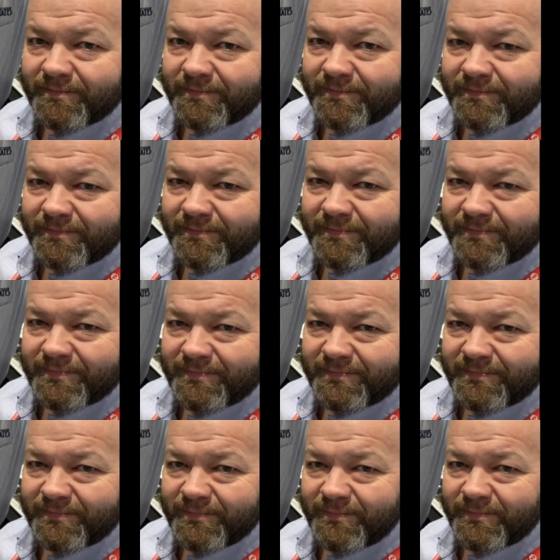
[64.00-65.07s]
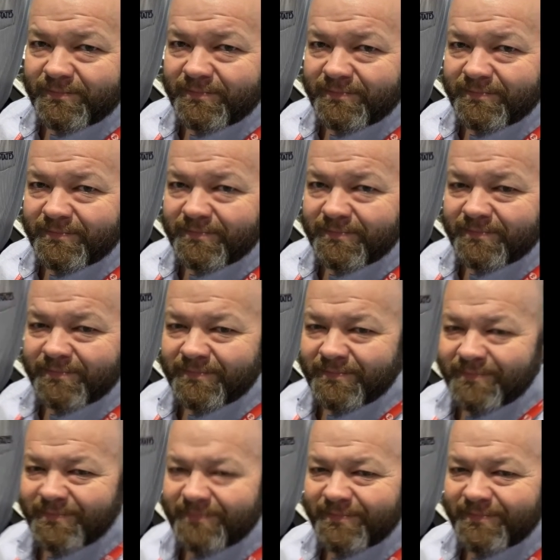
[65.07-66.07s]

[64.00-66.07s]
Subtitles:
(silent)